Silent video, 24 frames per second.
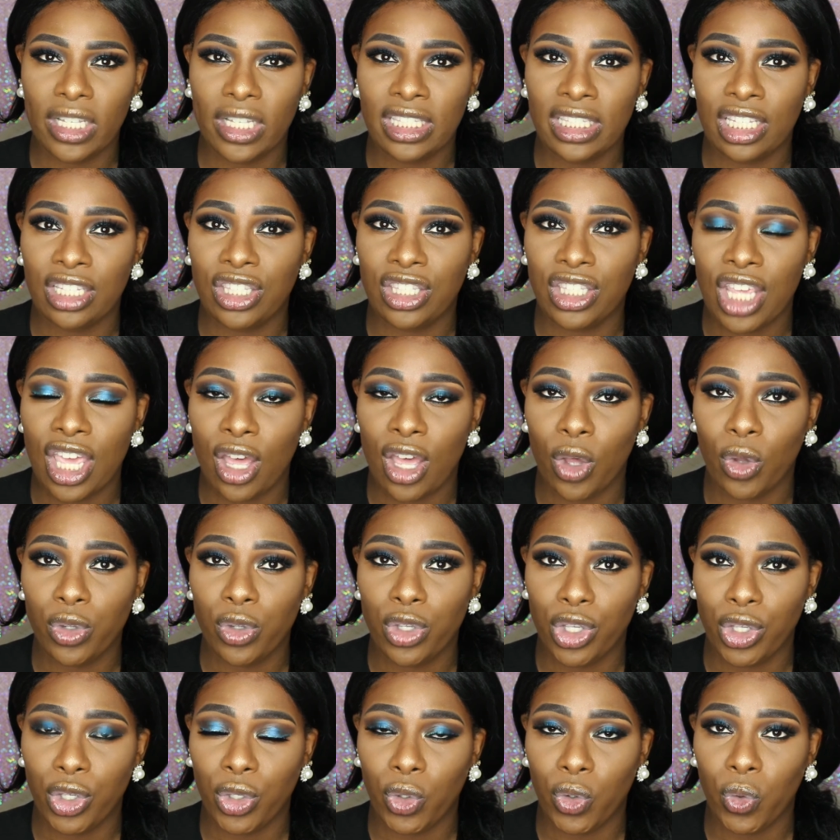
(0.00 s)
is to tell
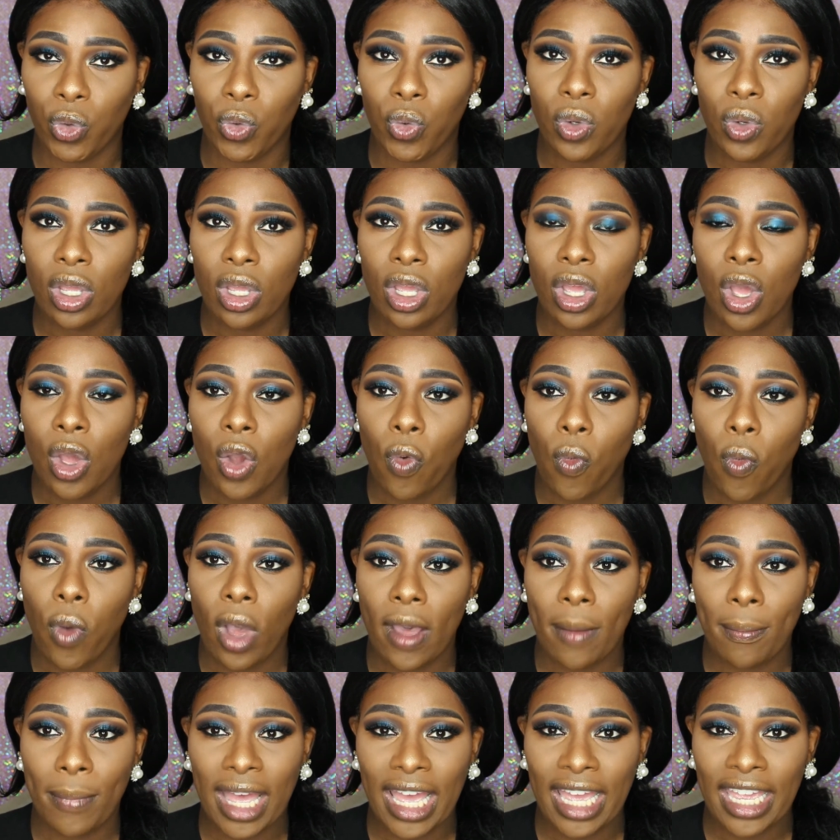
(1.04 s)
you
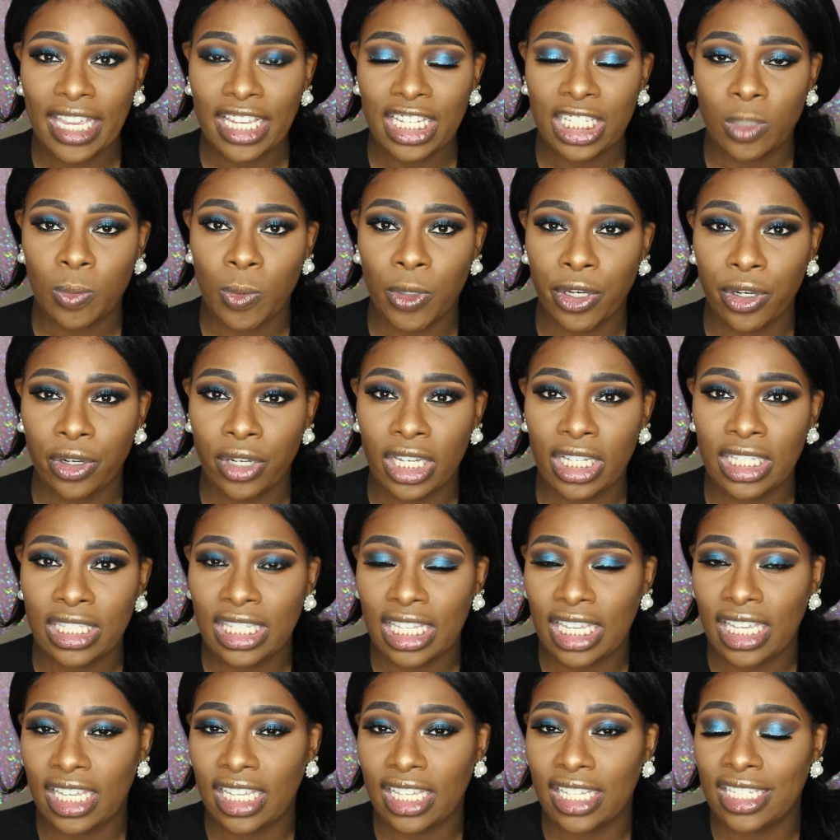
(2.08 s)
what my experience
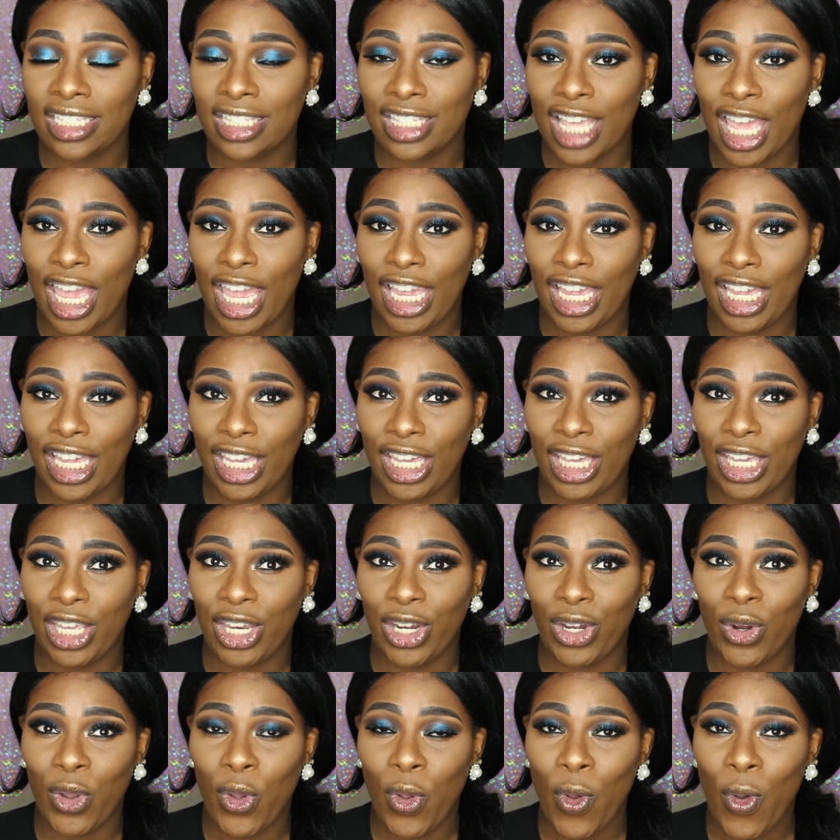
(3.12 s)
is
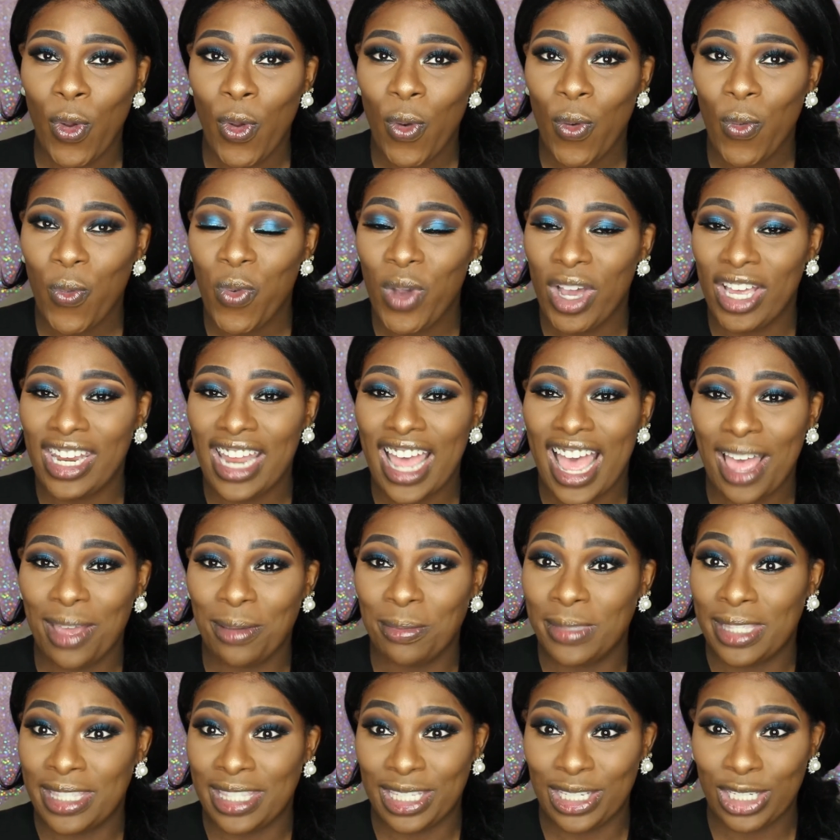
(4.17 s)
and what
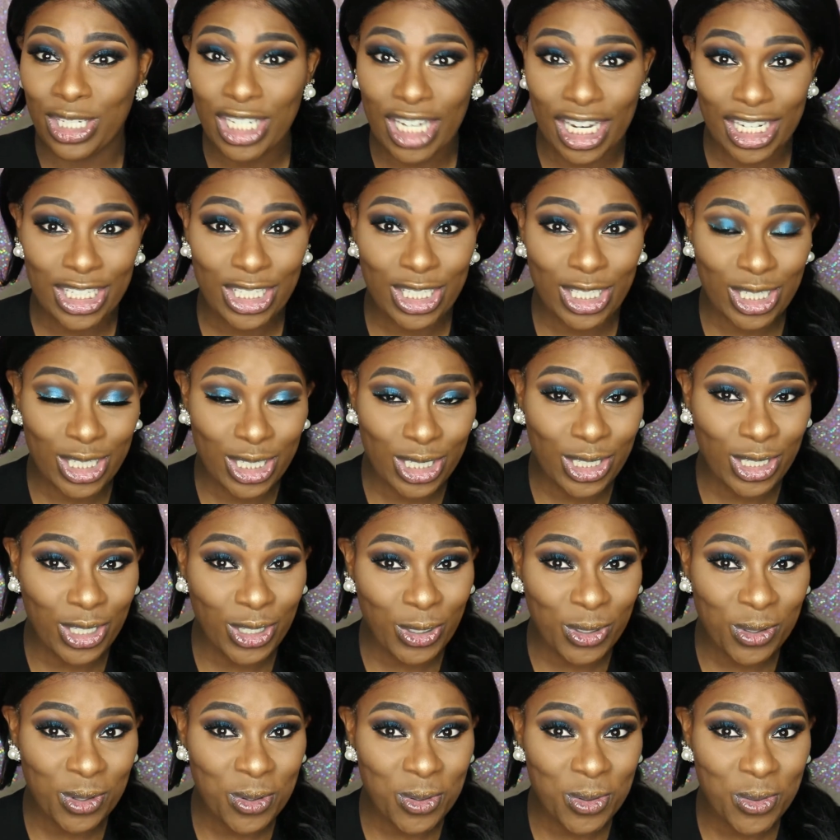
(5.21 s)
I'm suggesting
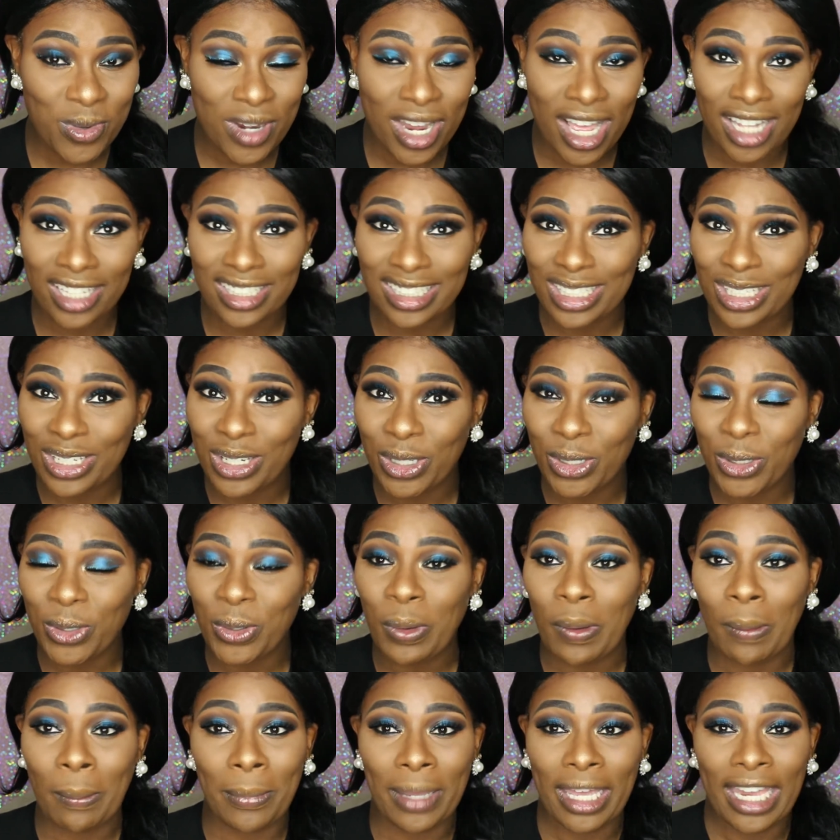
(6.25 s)
you not to
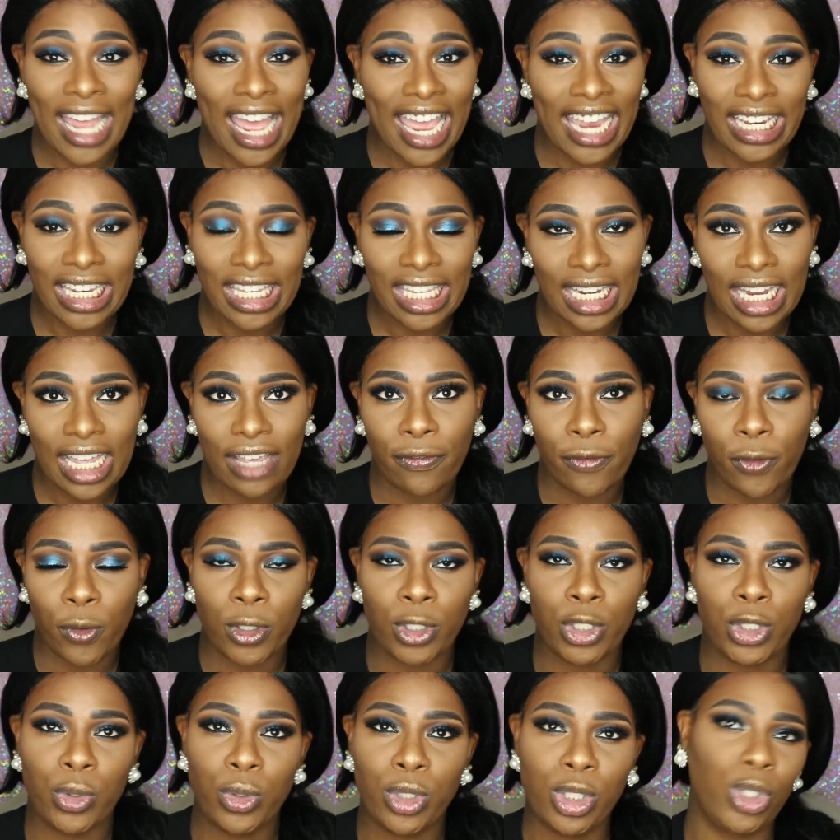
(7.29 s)
do, but I cannot
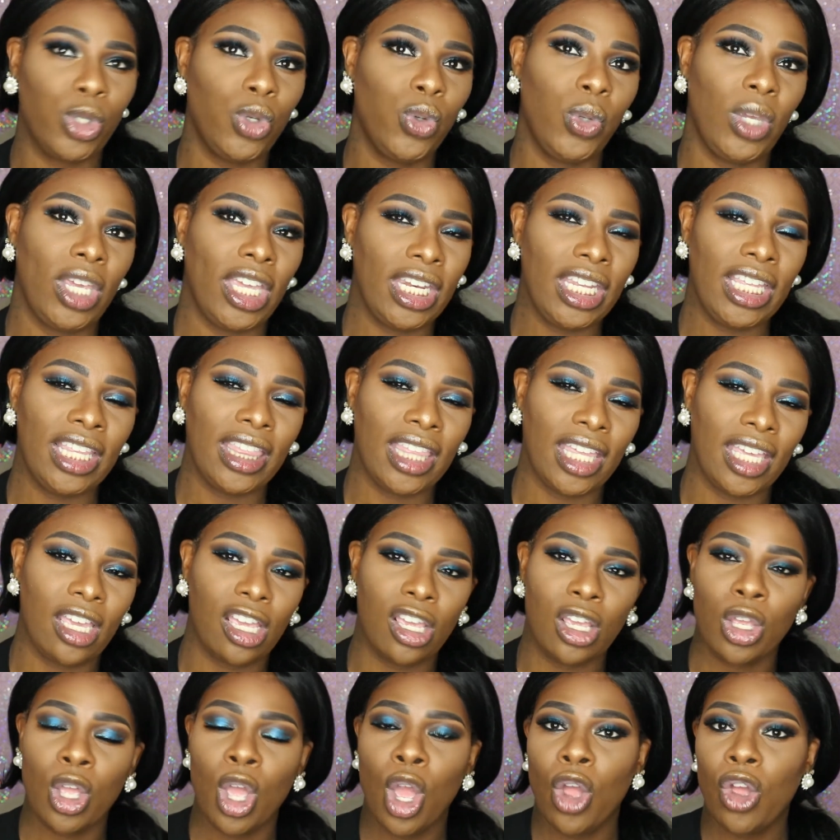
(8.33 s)
force you to do
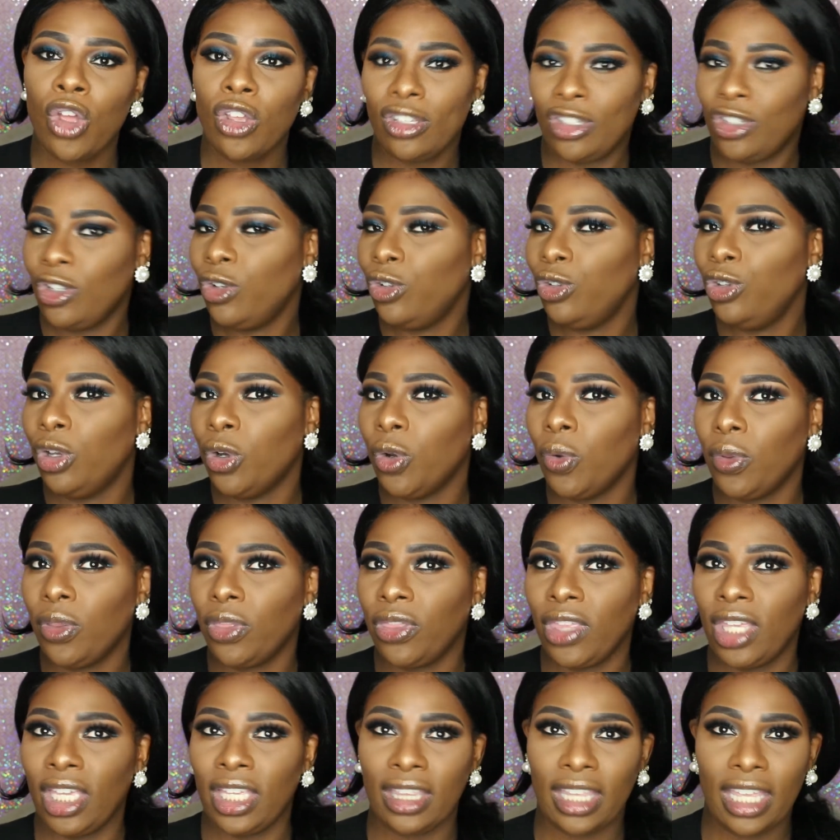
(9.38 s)
anything. So don't
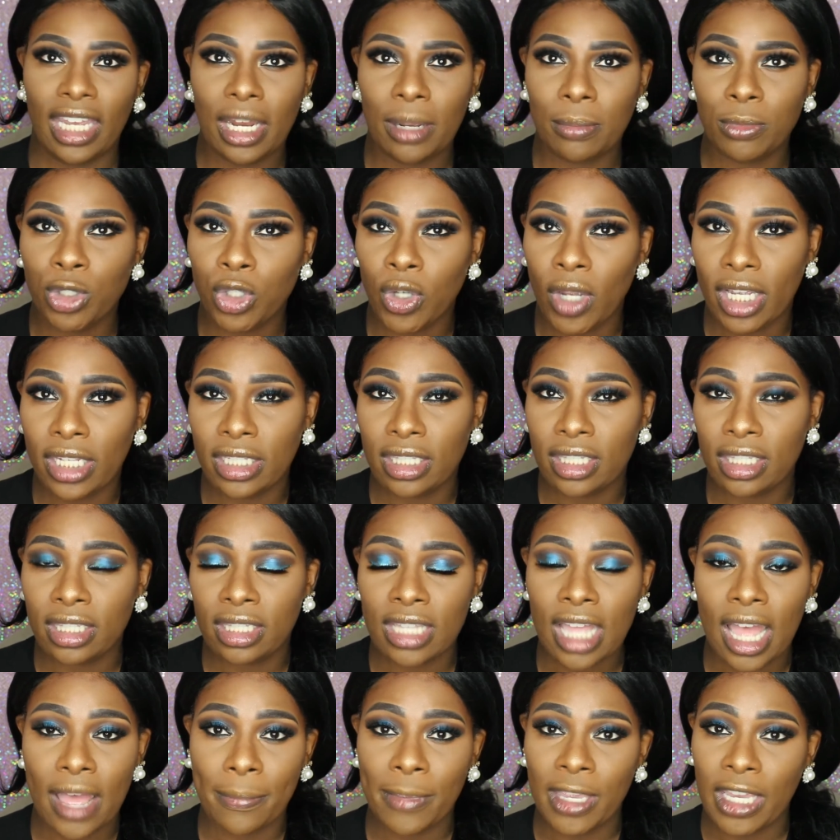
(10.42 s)
think that I'm trying to
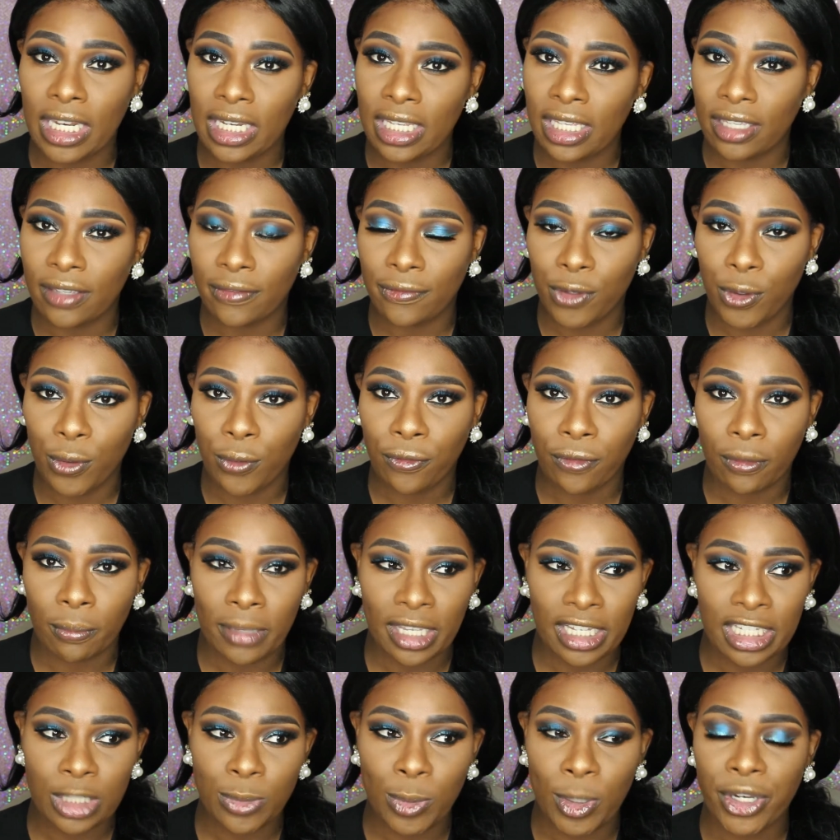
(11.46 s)
stop any of you from
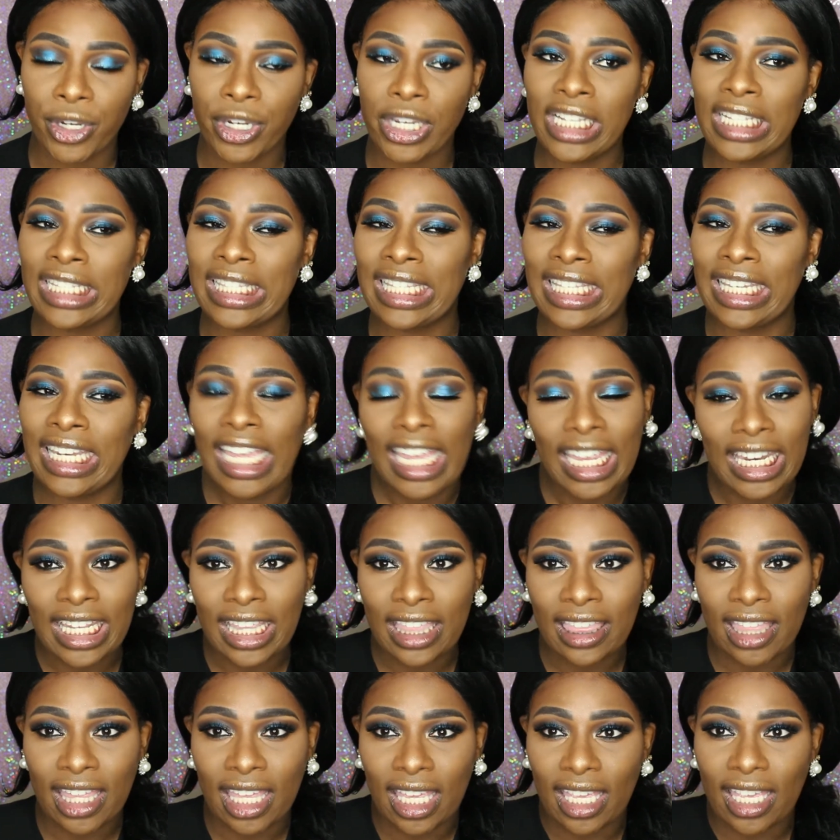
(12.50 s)
experiencing
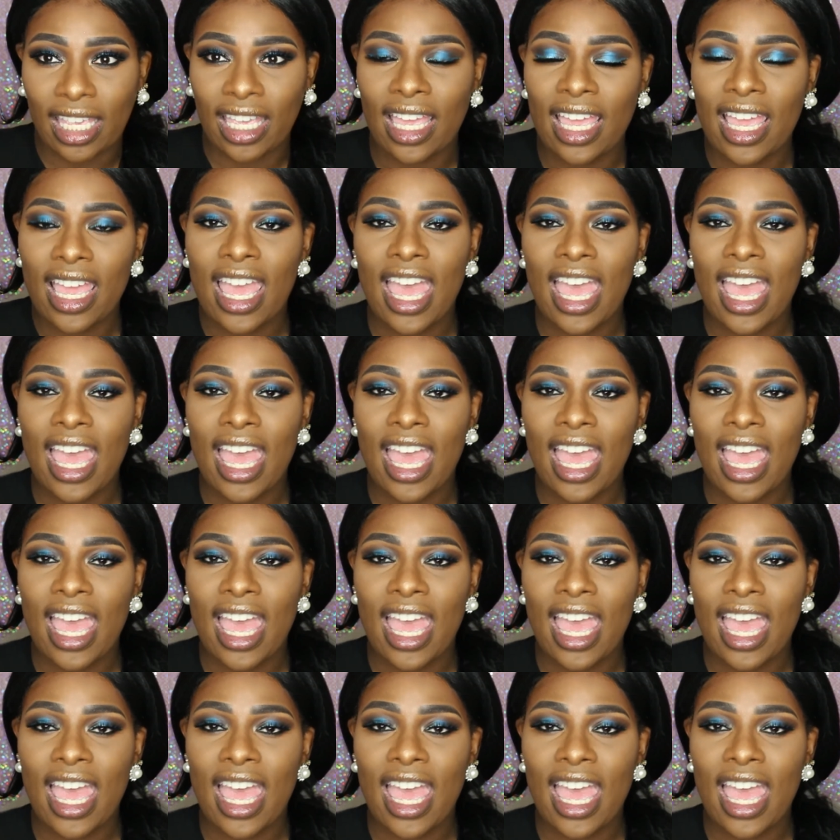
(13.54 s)
anything.